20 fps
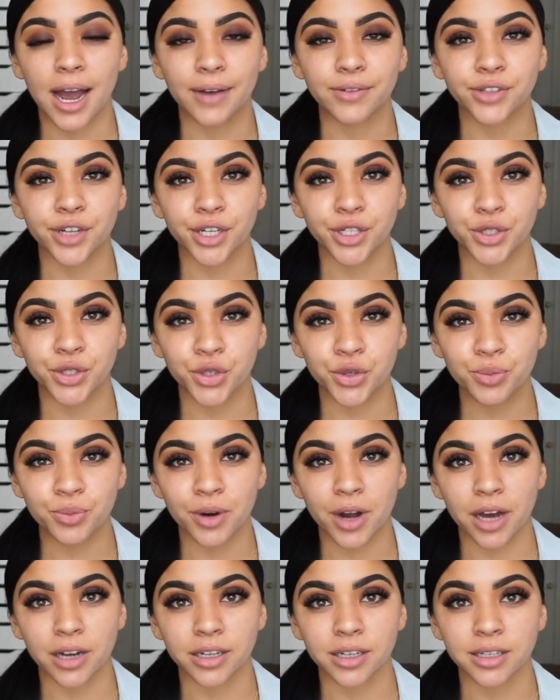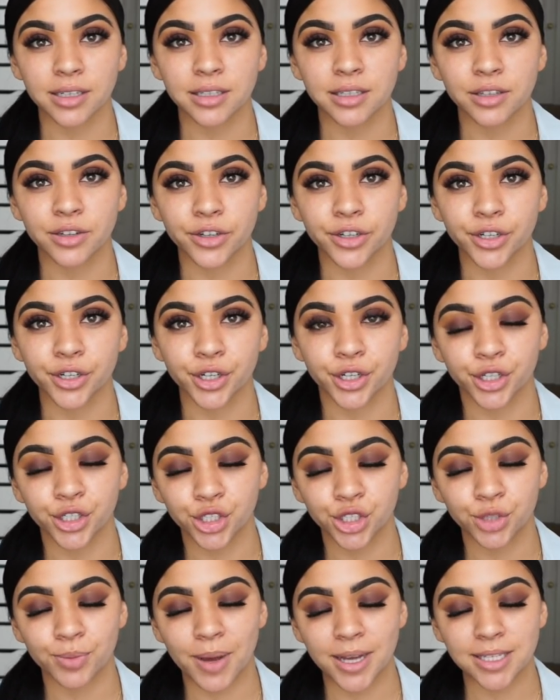I've tried two products, their
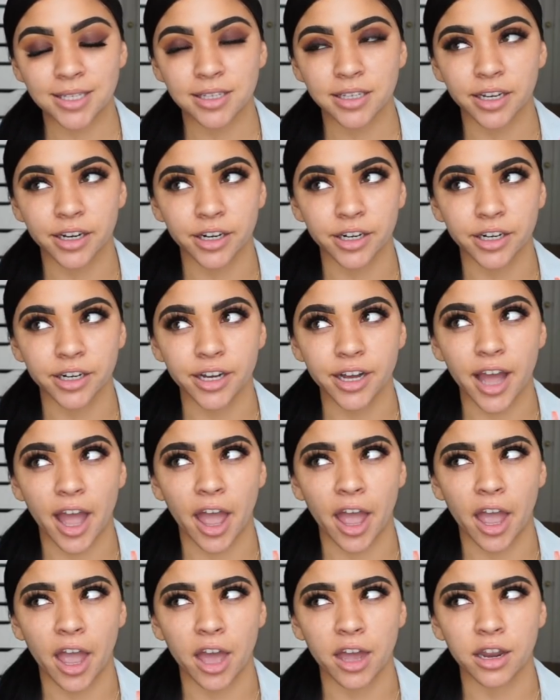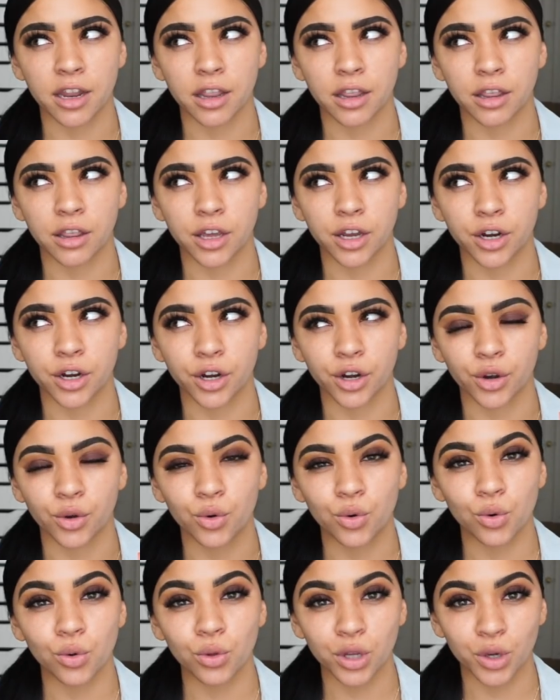Cush Mascara and their
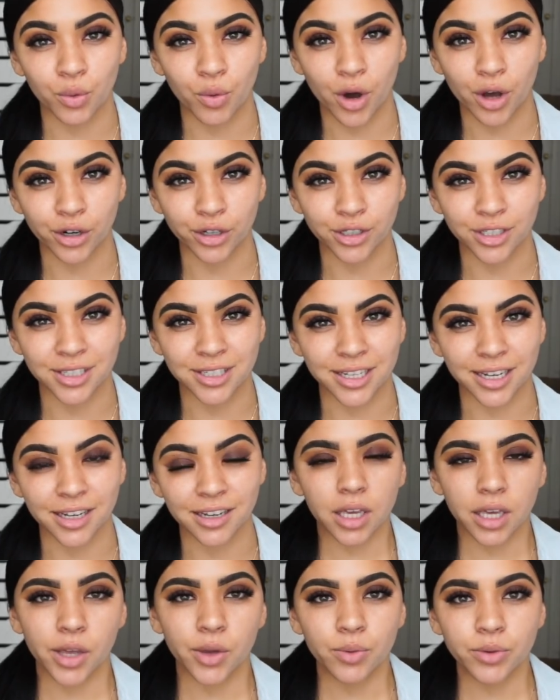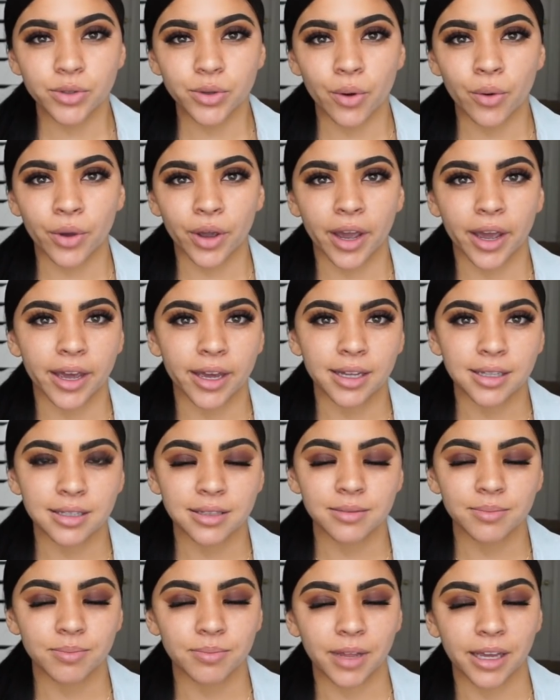Cooling Water Stick. It was okay,
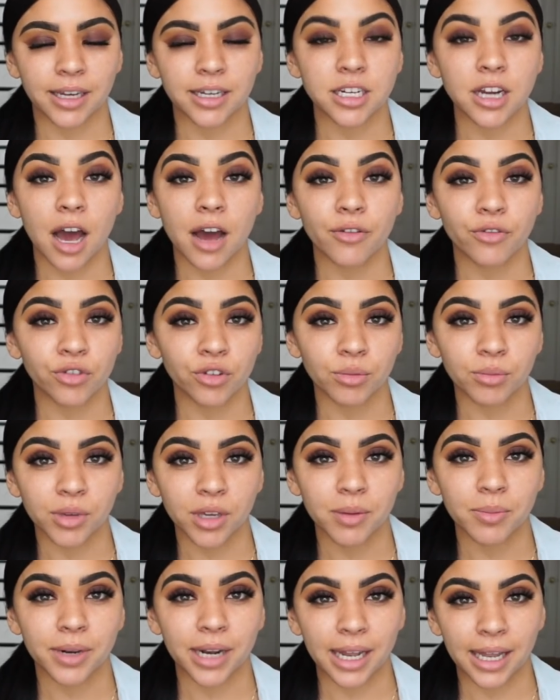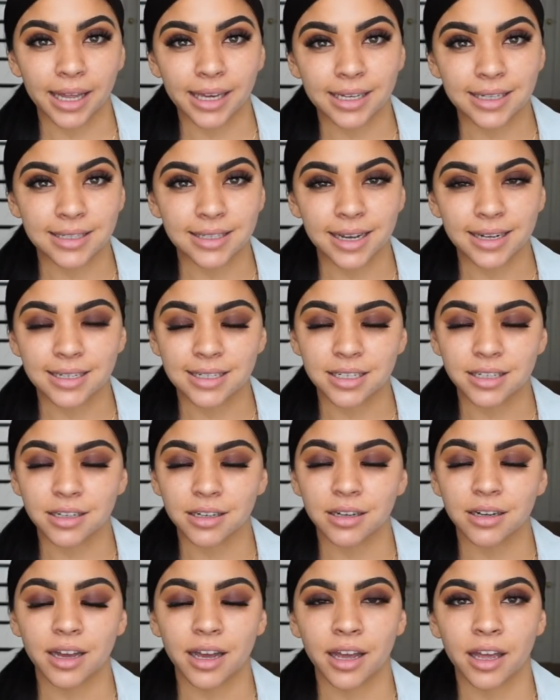it's like not for me, but I like its
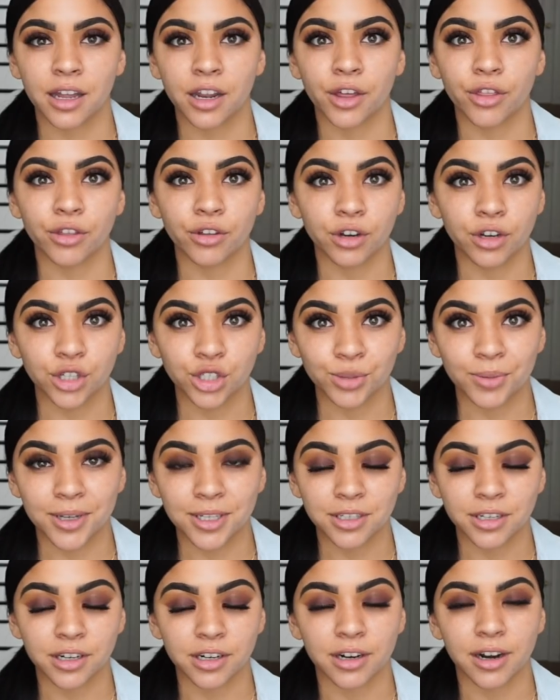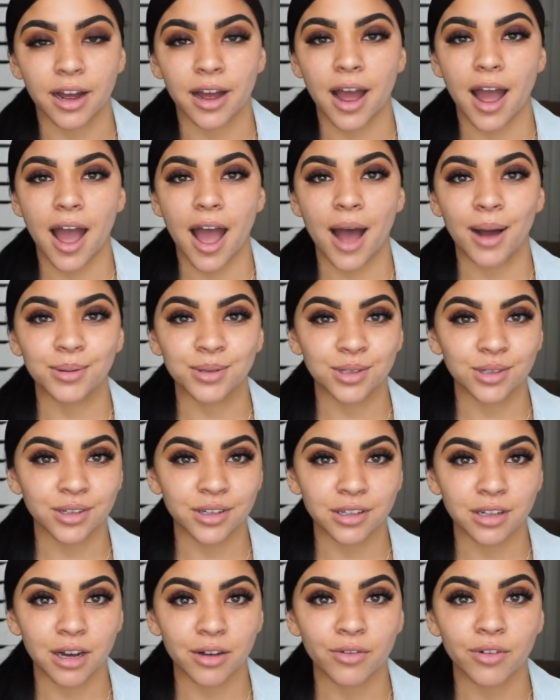idea, and the Cush Mascara I
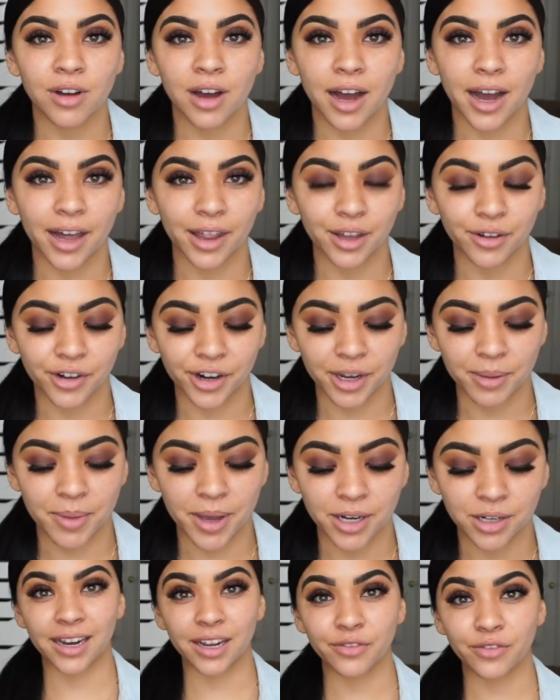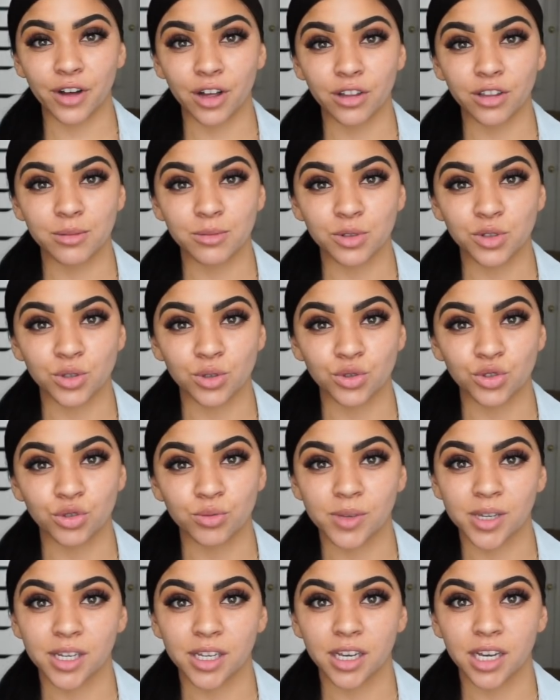absolutely love, highly recommend. I follow them on social
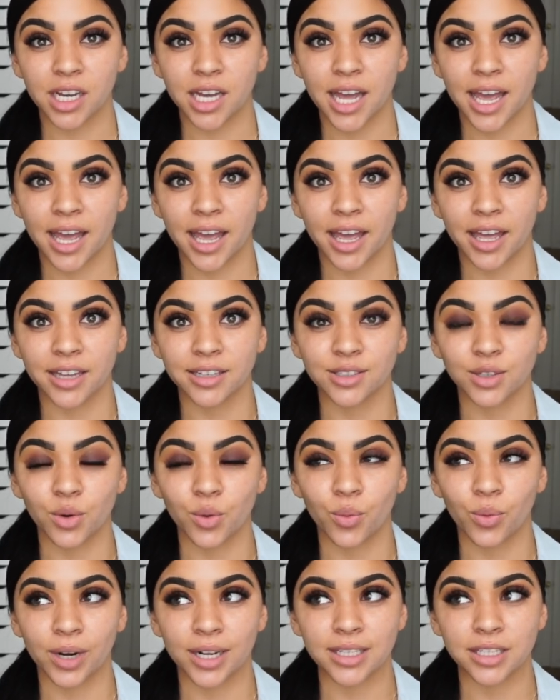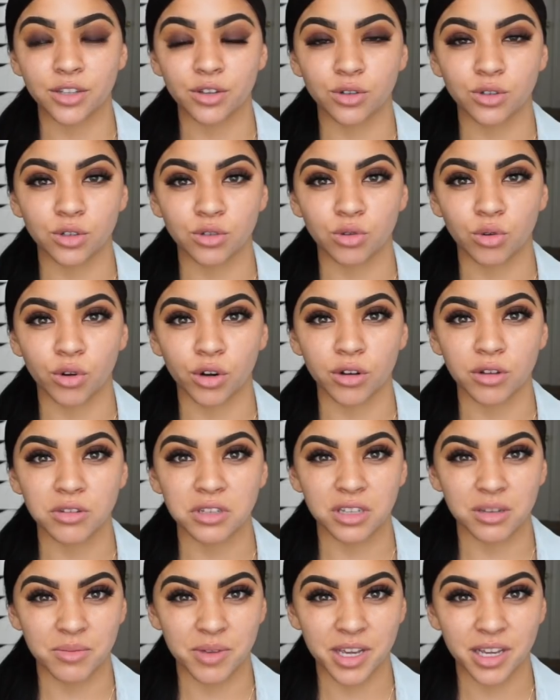media, and when I see their tutorials,
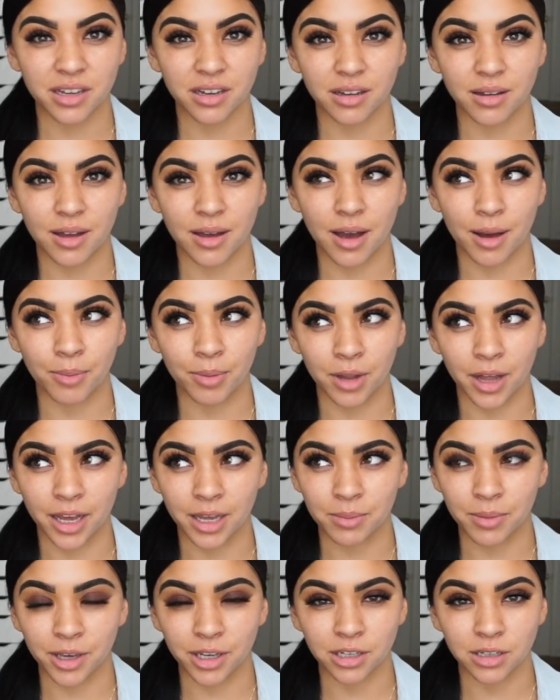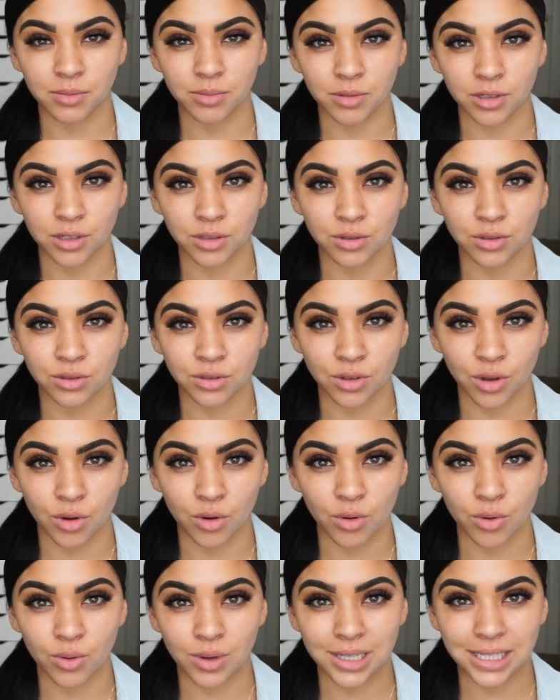they make applying makeup look
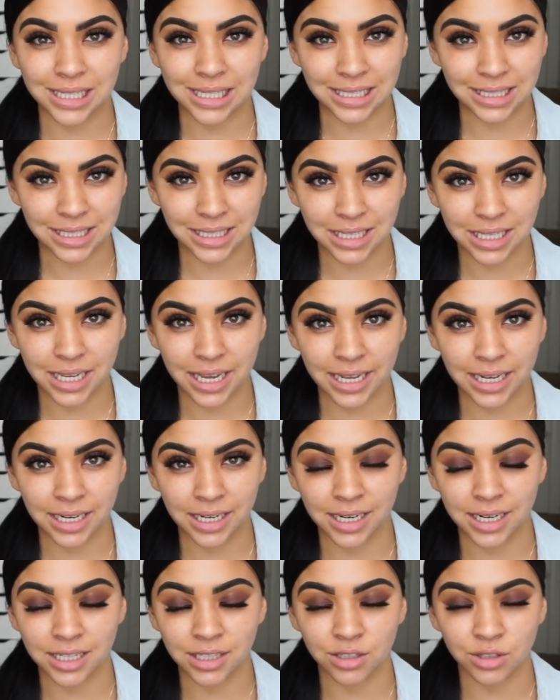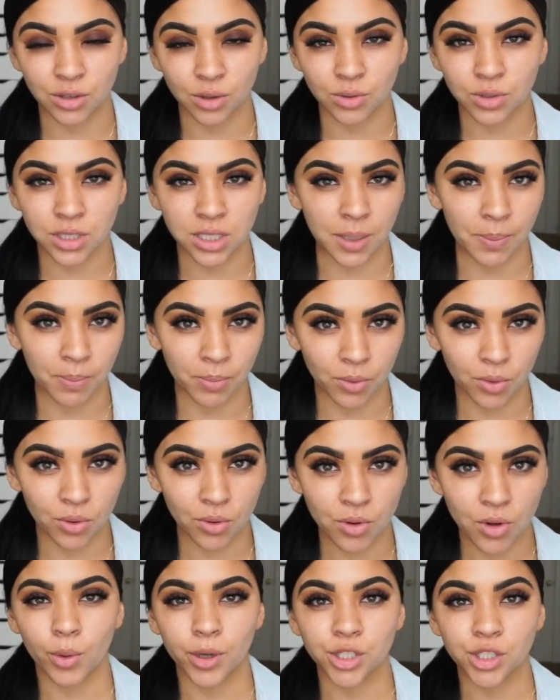so easy and it's so
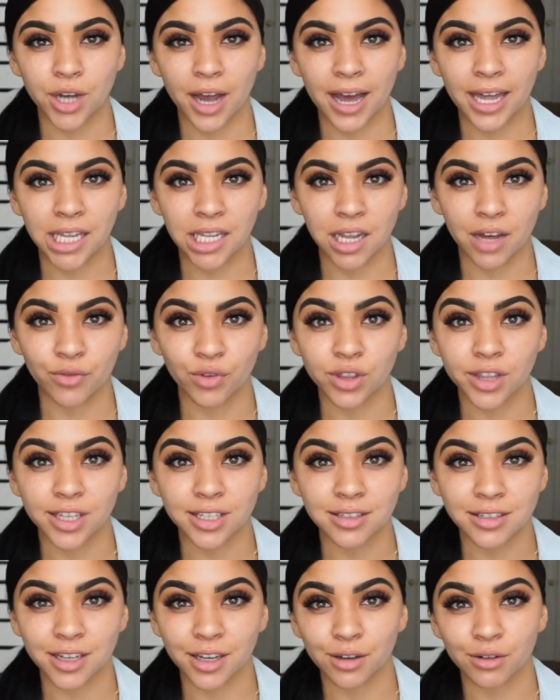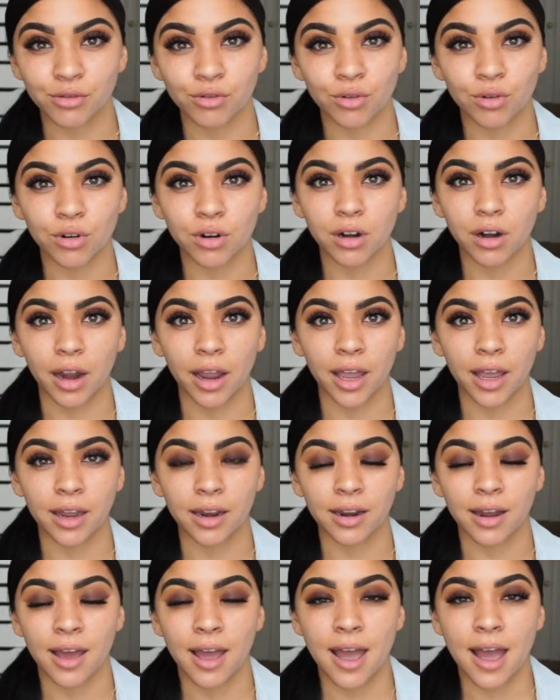simple, which I love what they stand for
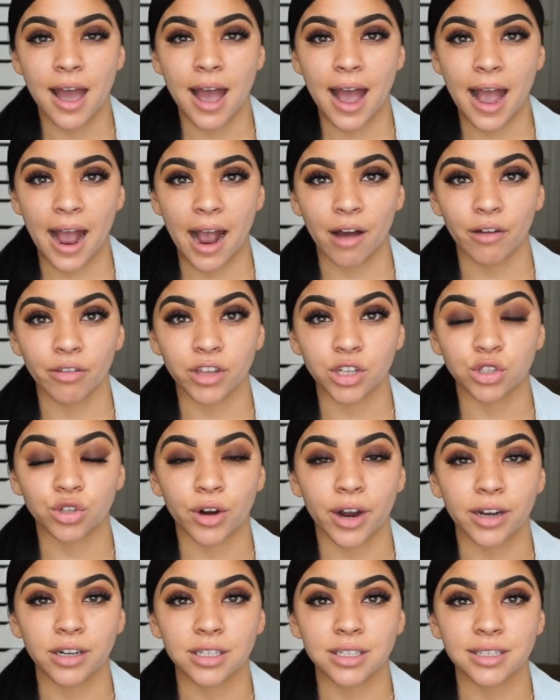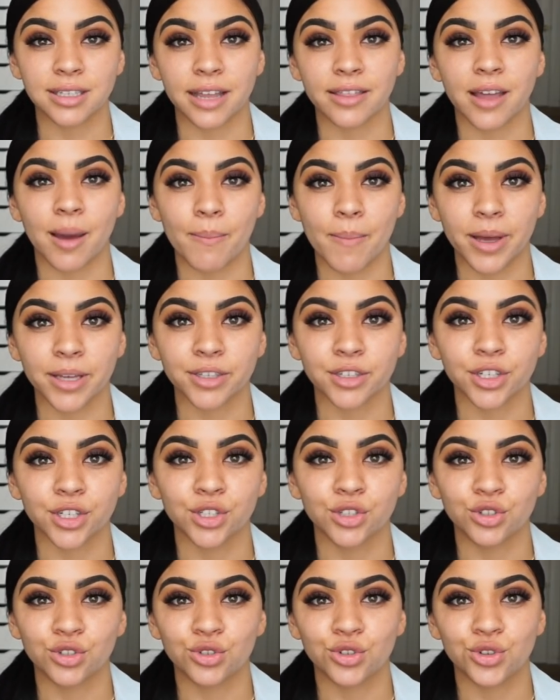and how they try to send that
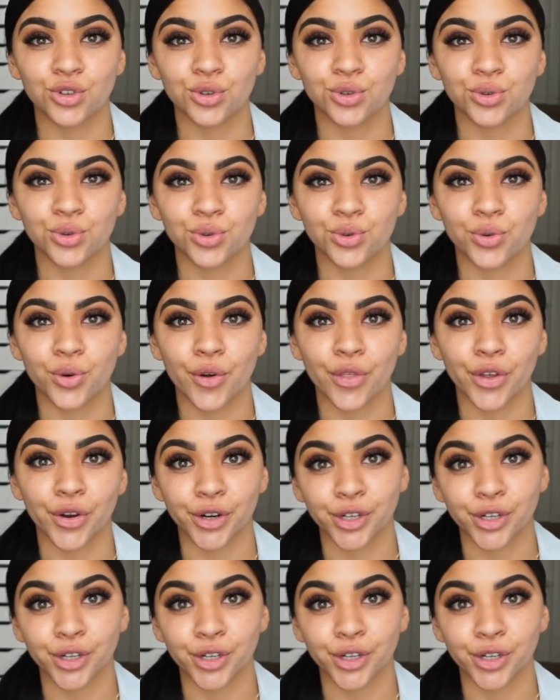message to their